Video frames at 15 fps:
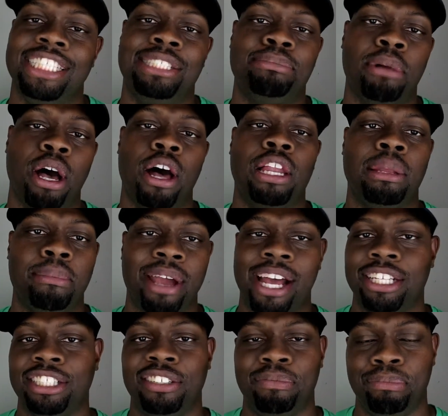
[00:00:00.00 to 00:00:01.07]
small
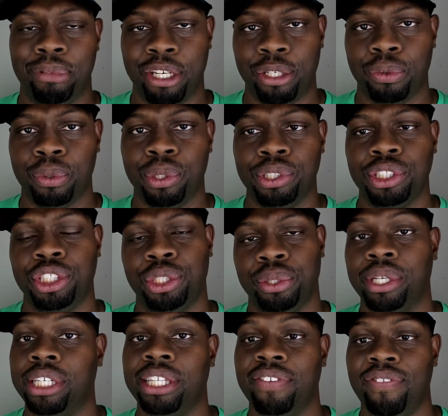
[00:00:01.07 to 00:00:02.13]
amounts of minerals
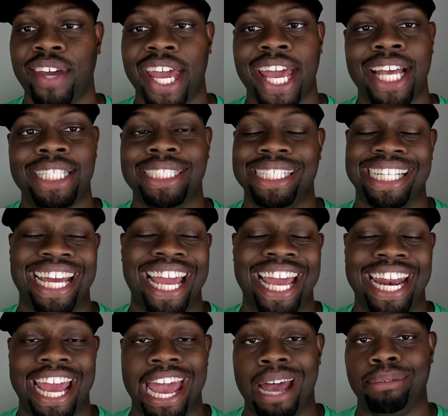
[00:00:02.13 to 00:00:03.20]
during the fast, and I
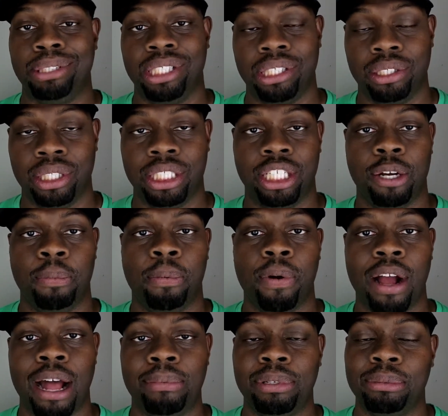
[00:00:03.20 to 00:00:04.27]
had absolutely no
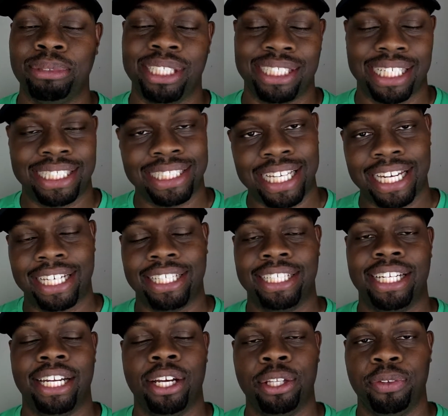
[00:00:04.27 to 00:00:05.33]
problems, as I stated in
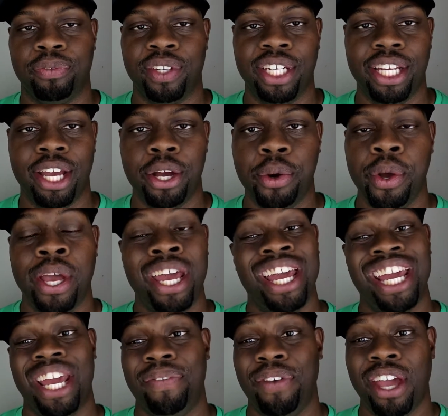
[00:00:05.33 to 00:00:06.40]
that other video.
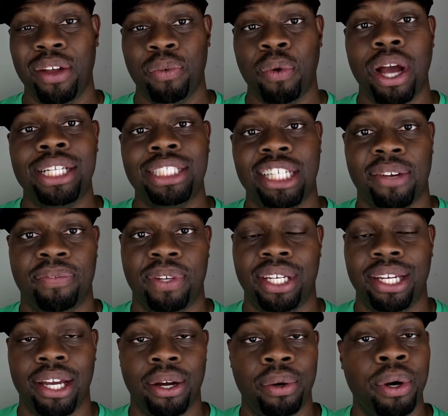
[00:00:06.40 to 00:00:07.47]
If you hadn't watched that
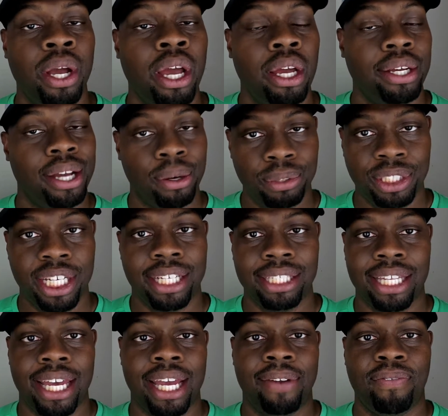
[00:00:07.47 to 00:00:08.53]
video, go check
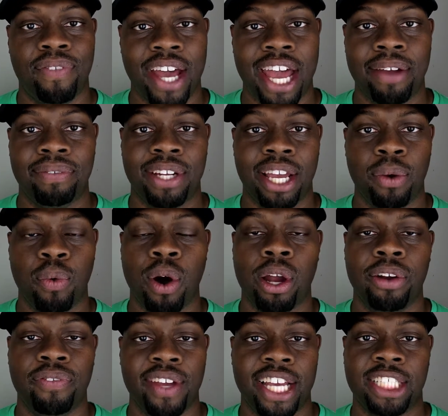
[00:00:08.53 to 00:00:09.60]
that 5-day
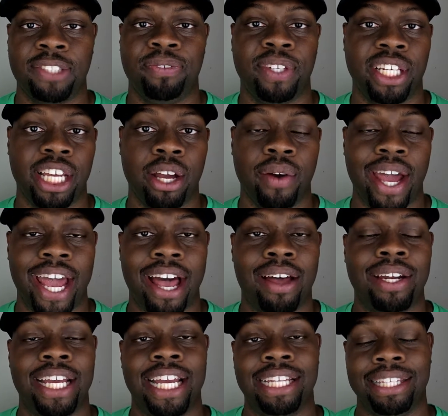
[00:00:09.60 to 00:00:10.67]
water fast video
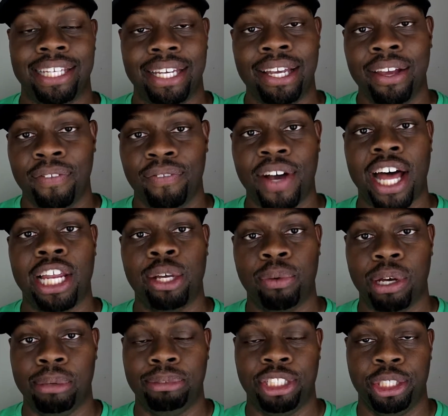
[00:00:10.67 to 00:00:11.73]
out and the
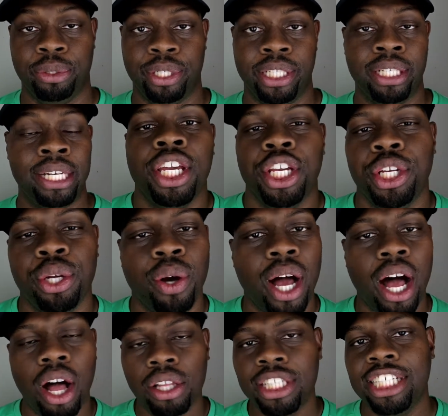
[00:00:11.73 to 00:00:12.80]
follow-up to it.
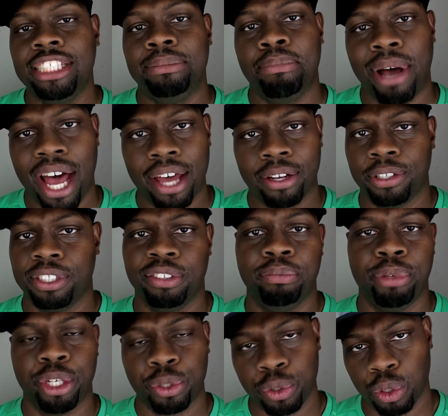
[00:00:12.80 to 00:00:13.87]
All these bottles of
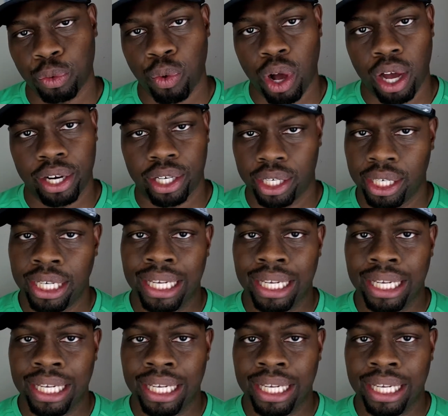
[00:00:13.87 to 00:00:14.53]
mineral water